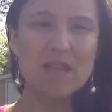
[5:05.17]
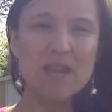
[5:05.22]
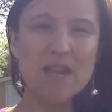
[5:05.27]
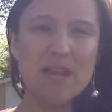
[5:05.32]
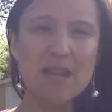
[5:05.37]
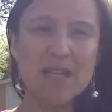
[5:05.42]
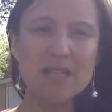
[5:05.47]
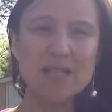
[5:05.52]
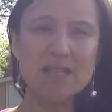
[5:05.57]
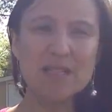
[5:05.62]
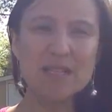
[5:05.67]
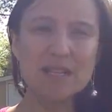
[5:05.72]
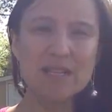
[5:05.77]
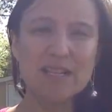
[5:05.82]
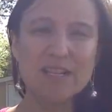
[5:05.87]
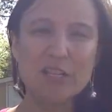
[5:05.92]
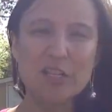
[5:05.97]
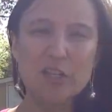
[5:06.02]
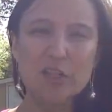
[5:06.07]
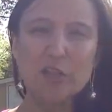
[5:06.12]
And
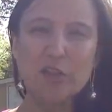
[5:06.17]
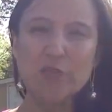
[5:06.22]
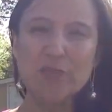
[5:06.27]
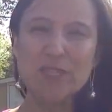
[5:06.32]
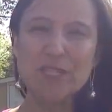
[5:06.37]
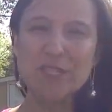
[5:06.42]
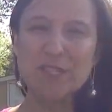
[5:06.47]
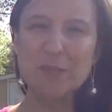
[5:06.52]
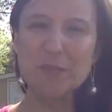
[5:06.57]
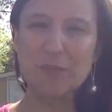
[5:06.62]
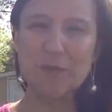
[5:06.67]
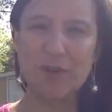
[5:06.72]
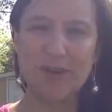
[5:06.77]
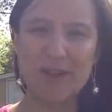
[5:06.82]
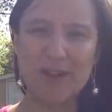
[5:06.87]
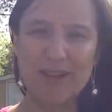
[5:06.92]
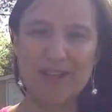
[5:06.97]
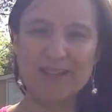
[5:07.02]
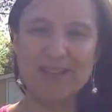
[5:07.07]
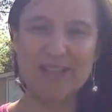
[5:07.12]
you'll be
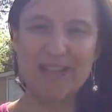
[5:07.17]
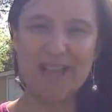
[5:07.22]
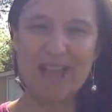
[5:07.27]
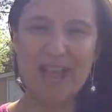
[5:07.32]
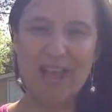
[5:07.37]
surprised